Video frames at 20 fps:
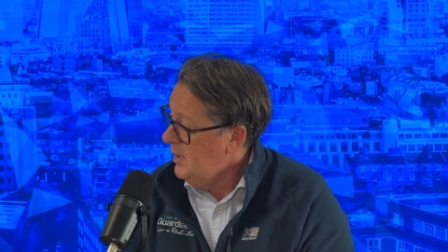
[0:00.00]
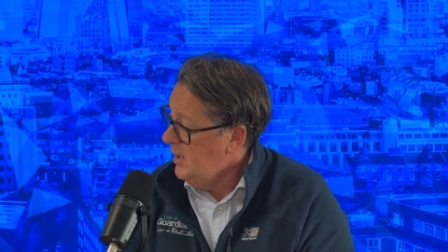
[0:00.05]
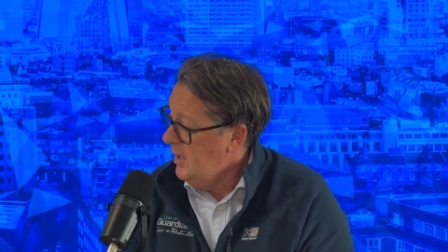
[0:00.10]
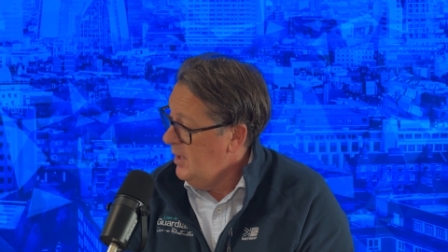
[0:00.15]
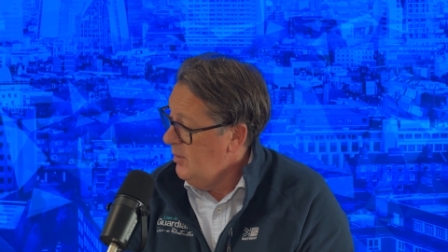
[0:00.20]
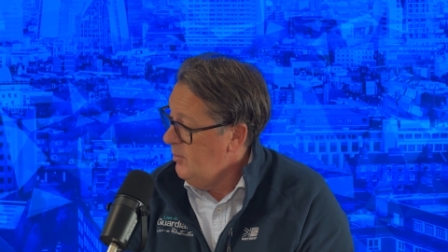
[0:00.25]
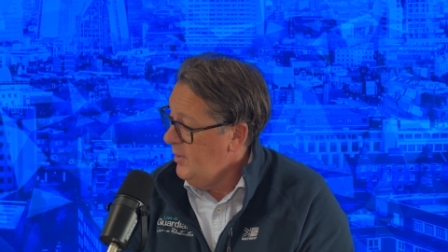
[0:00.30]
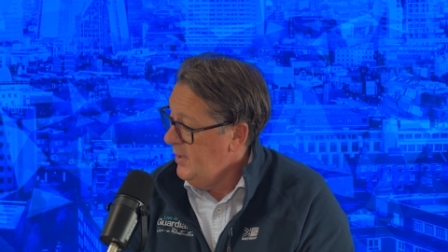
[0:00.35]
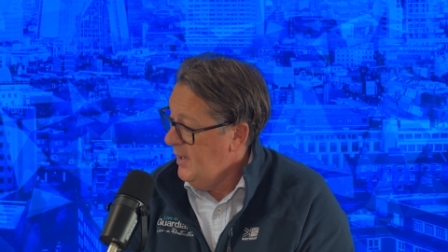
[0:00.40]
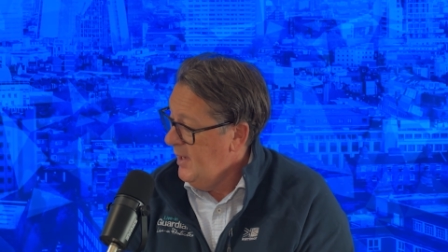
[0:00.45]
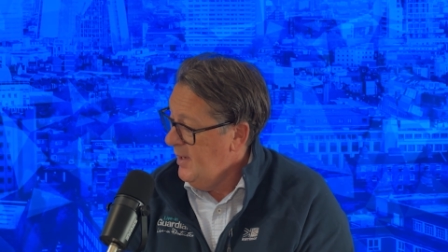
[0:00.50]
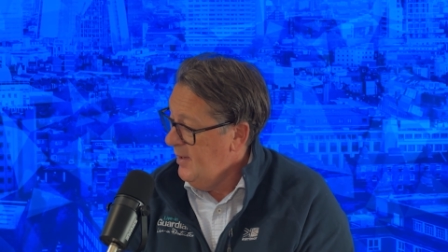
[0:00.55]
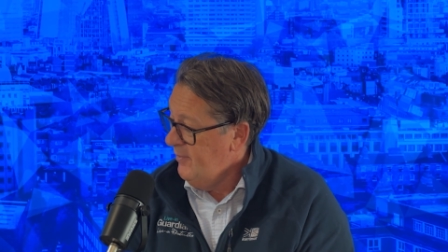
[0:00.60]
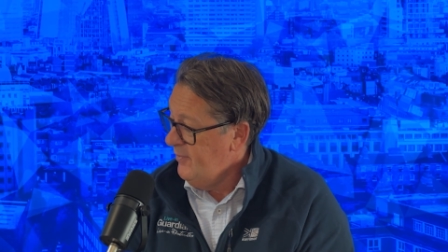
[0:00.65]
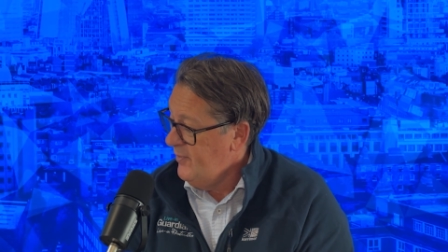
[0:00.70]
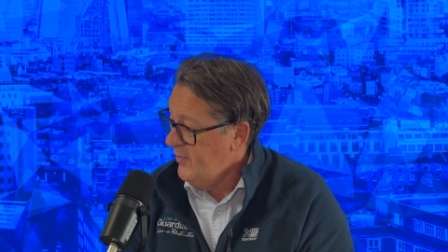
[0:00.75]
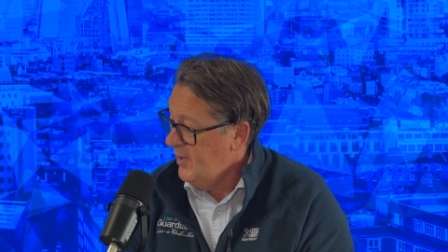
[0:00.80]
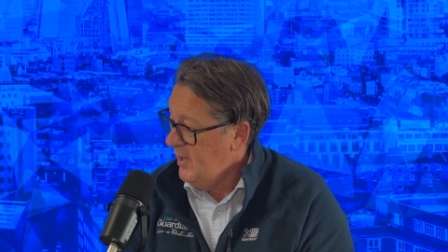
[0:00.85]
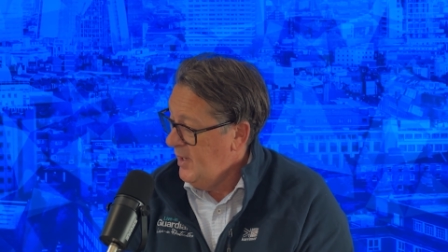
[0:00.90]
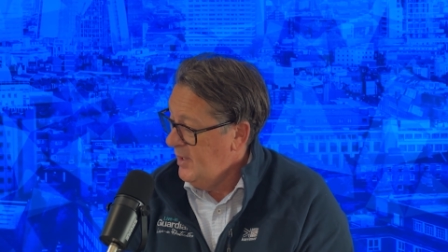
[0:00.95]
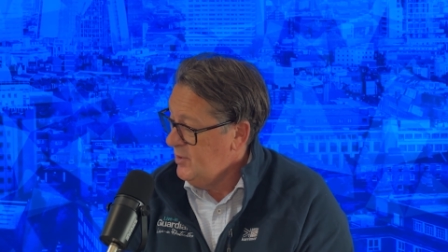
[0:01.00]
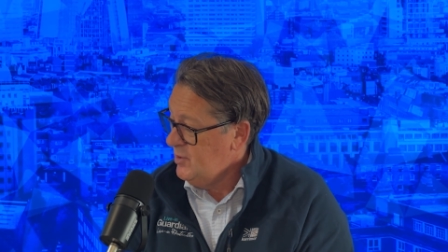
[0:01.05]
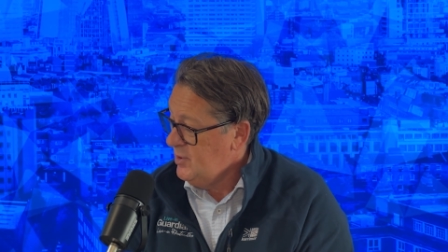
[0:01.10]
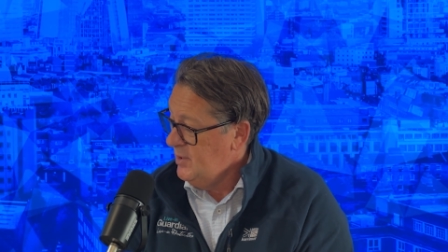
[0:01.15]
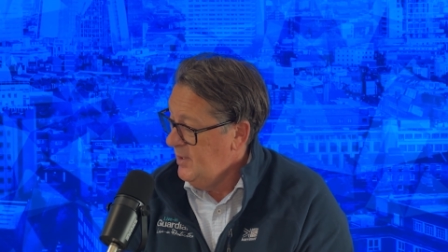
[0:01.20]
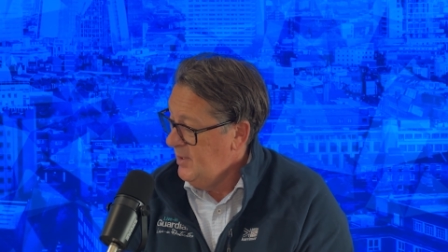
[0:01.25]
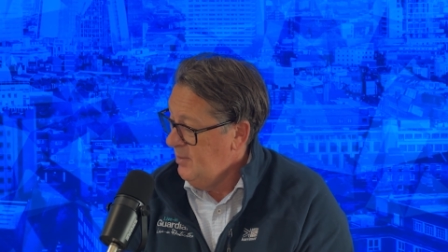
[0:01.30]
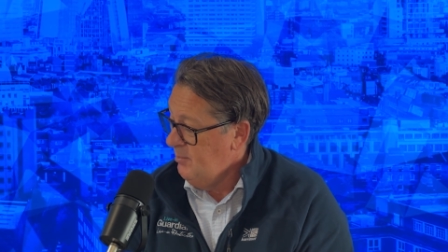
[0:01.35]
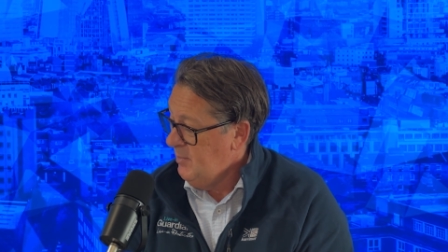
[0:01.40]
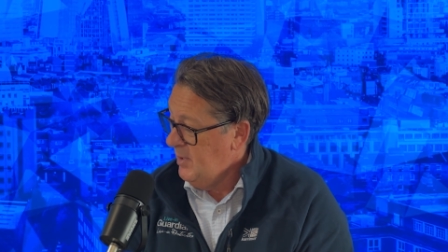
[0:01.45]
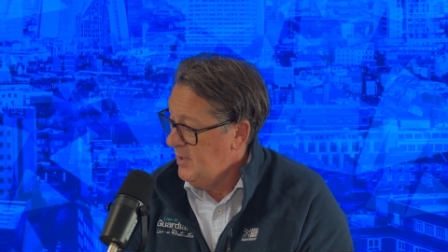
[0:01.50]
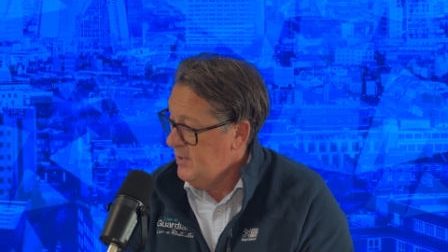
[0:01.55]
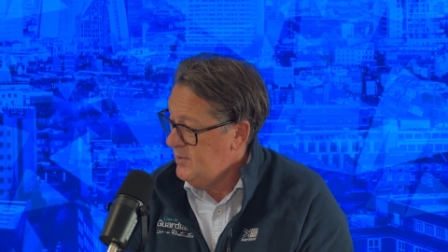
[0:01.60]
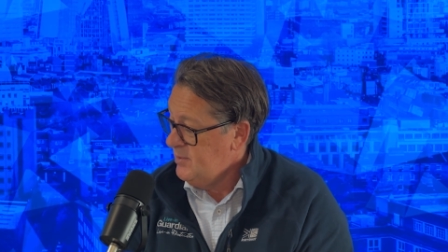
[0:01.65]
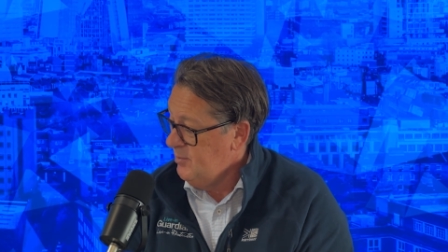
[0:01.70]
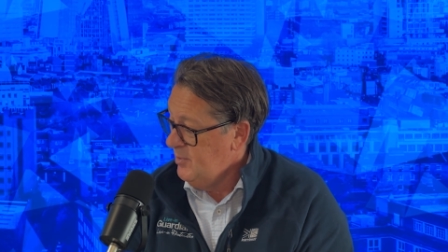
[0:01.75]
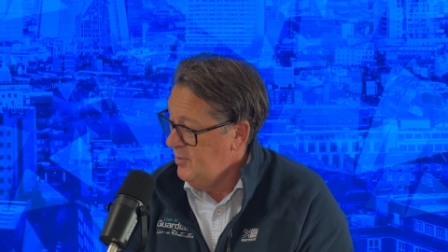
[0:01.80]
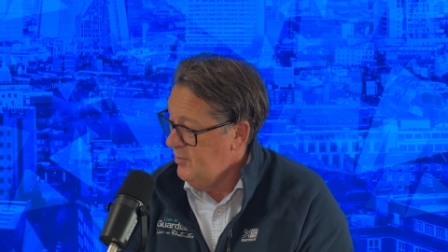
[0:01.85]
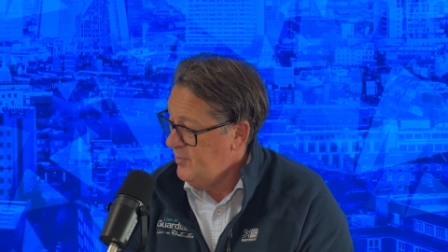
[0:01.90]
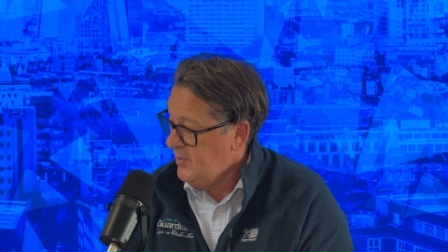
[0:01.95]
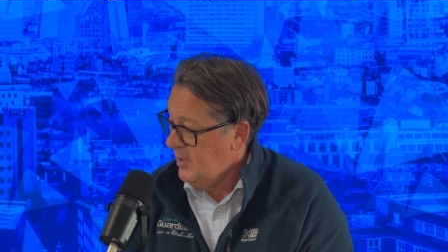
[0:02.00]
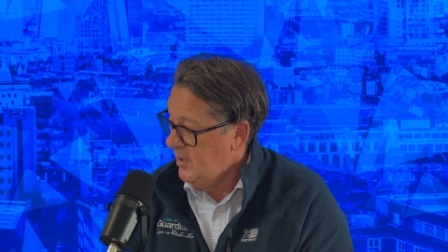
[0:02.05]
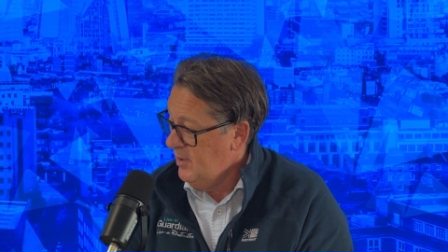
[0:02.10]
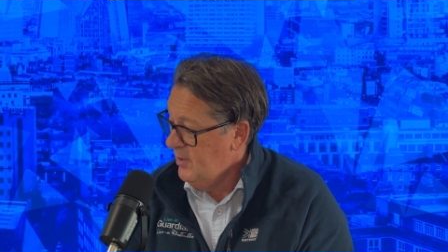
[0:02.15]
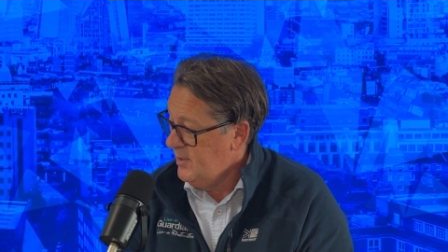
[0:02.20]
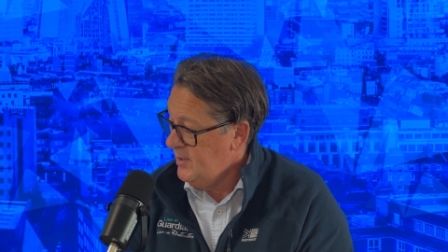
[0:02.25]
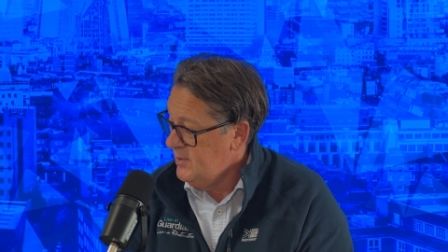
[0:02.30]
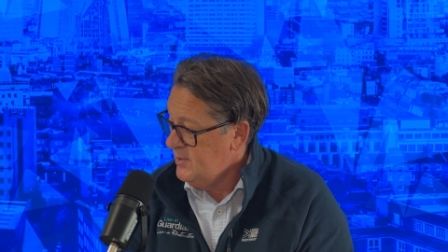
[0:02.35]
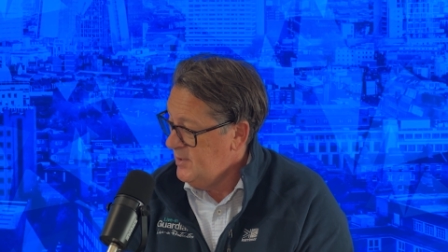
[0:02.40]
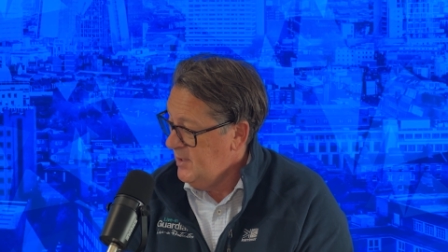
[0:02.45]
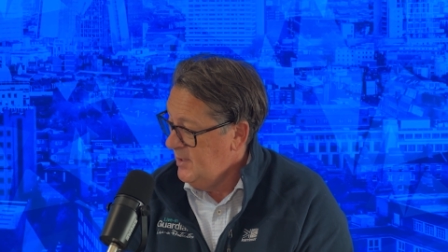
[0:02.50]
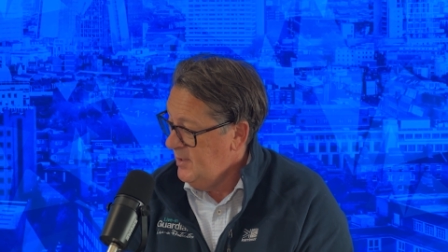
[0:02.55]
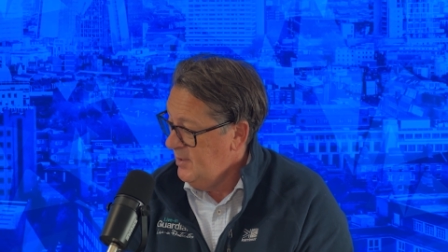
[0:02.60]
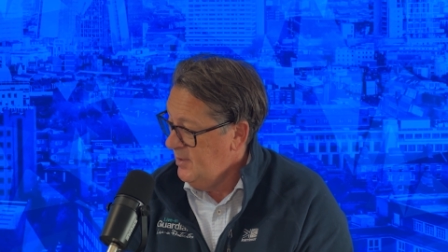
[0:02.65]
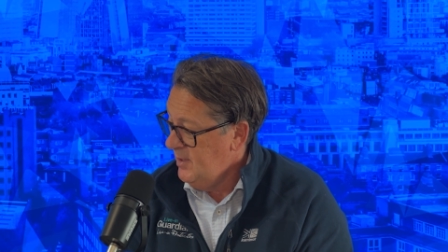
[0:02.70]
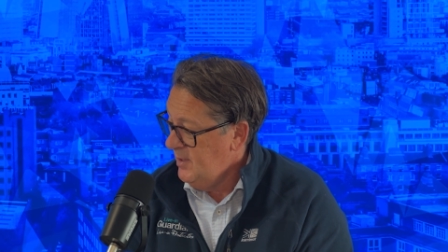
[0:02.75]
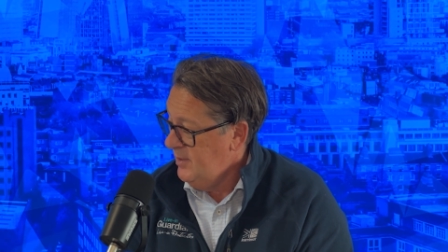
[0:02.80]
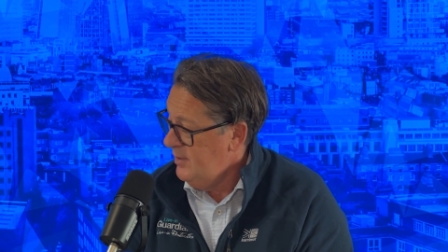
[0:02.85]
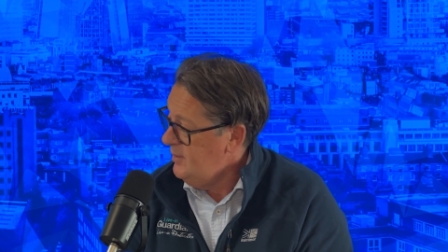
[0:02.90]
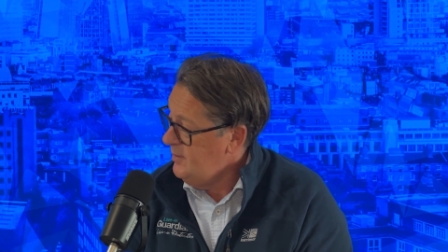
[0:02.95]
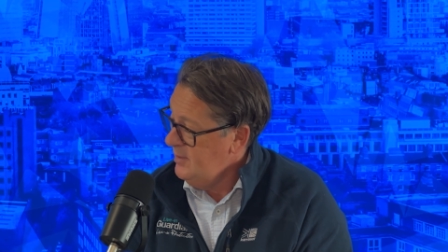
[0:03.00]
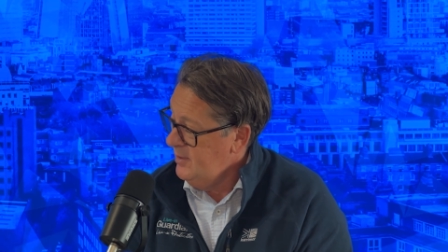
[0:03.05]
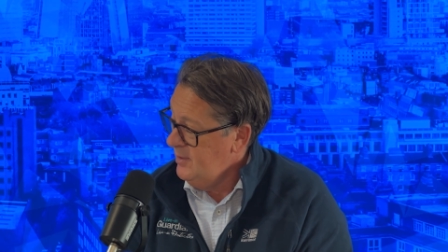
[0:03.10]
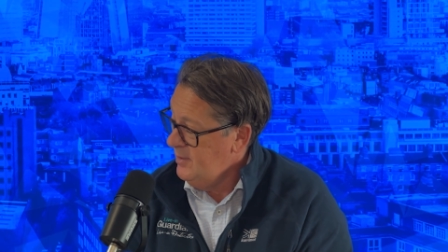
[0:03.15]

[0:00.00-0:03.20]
Uh, we have actually managed to move Guardians in, in,